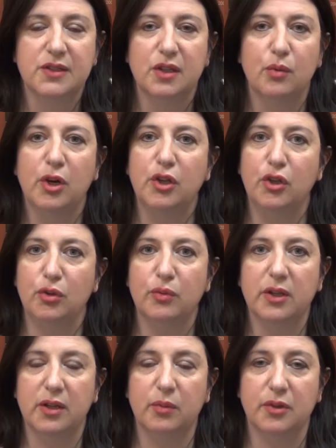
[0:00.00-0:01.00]
So what you
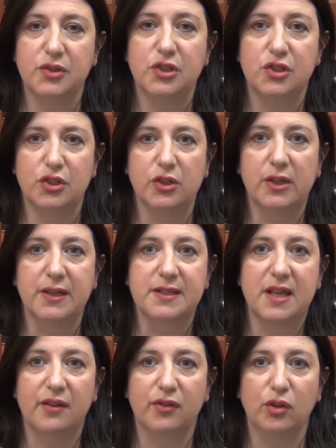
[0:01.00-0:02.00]
really want to do
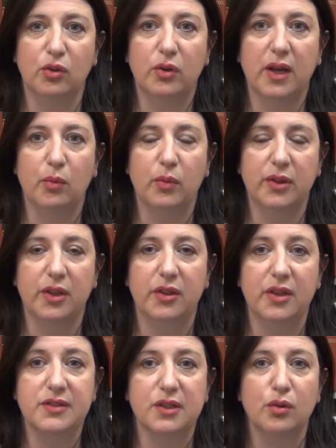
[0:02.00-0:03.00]
is have a look at whether
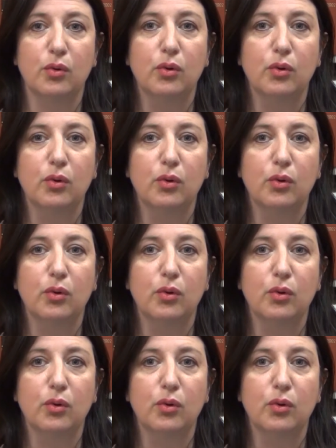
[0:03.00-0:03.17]
there's an